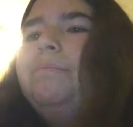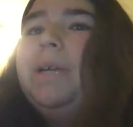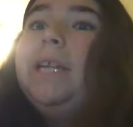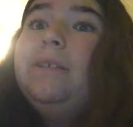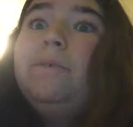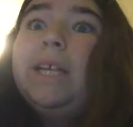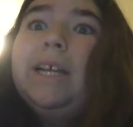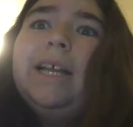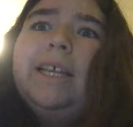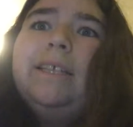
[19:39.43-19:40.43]
But
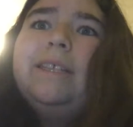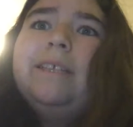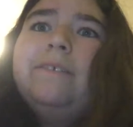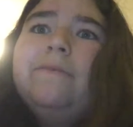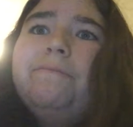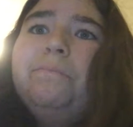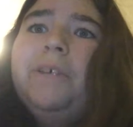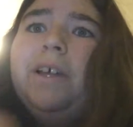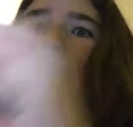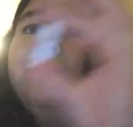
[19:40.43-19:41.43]
I like this
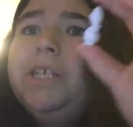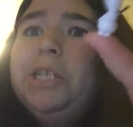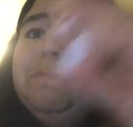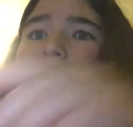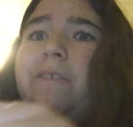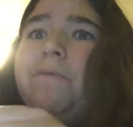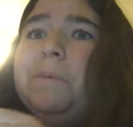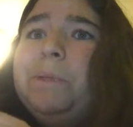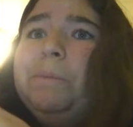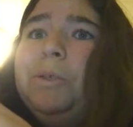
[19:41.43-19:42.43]
friendship that's
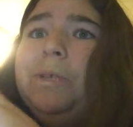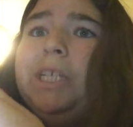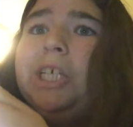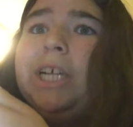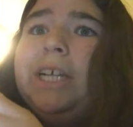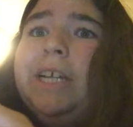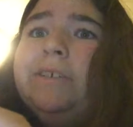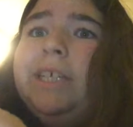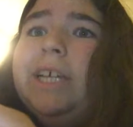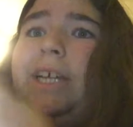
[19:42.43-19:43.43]
forming between Jack and
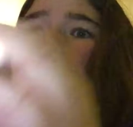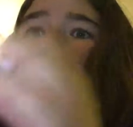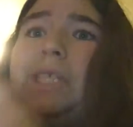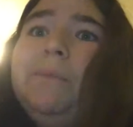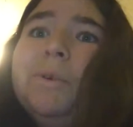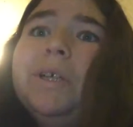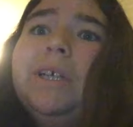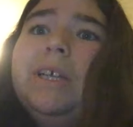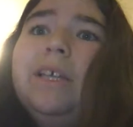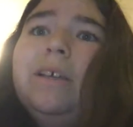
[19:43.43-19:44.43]
Henry. I want to see more.
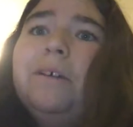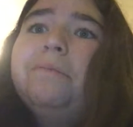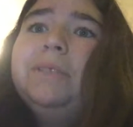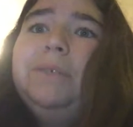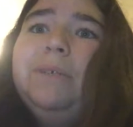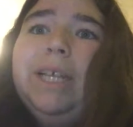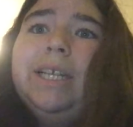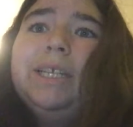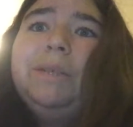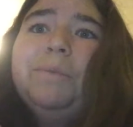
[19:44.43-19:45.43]
Hopefully we
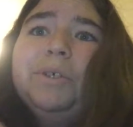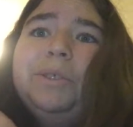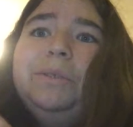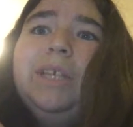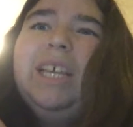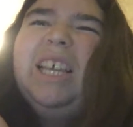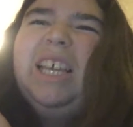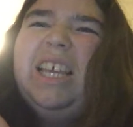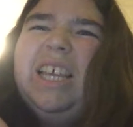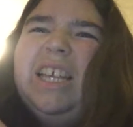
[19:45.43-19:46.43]
get to see more soon.
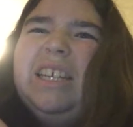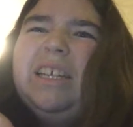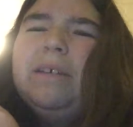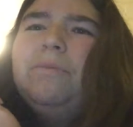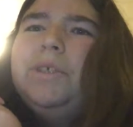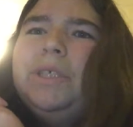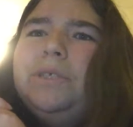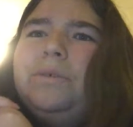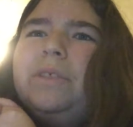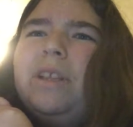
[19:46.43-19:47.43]
And I'm wondering
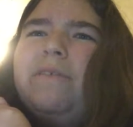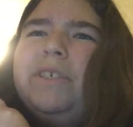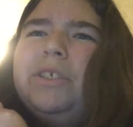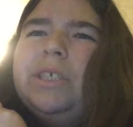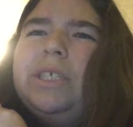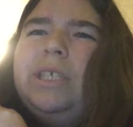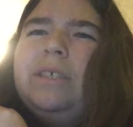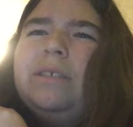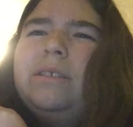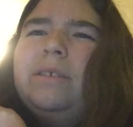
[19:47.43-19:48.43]
whose love interest
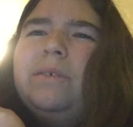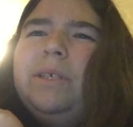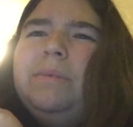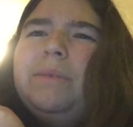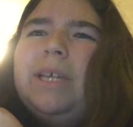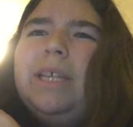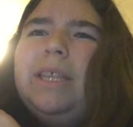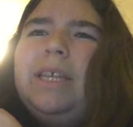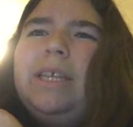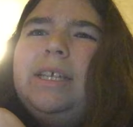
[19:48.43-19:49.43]
he's going to... I
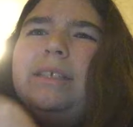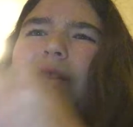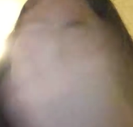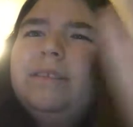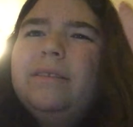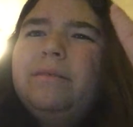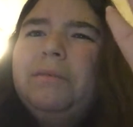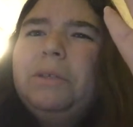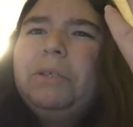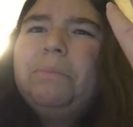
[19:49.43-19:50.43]
think he's
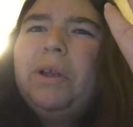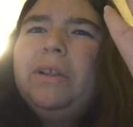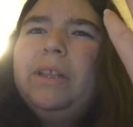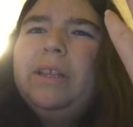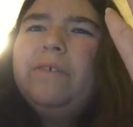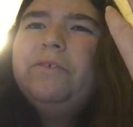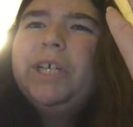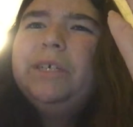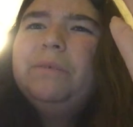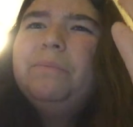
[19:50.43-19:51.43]
part of the love
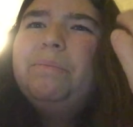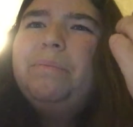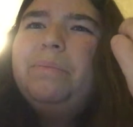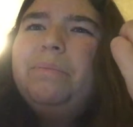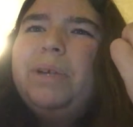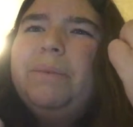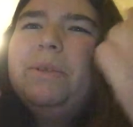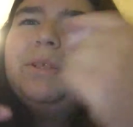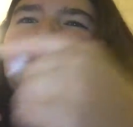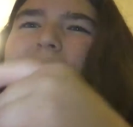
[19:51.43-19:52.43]
triangle, but I'm
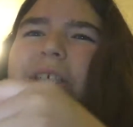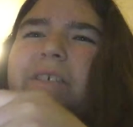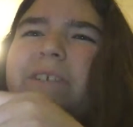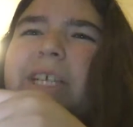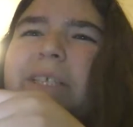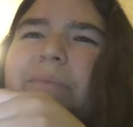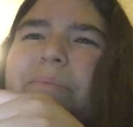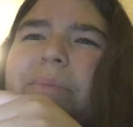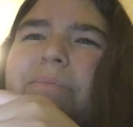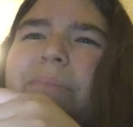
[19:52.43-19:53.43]
also wondering if he ends up
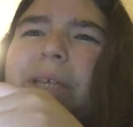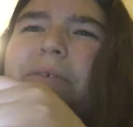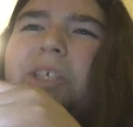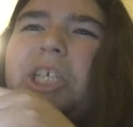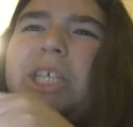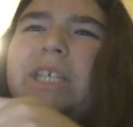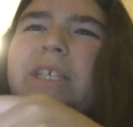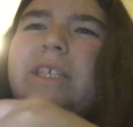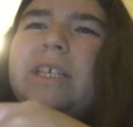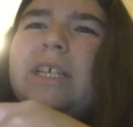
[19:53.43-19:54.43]
being Regina's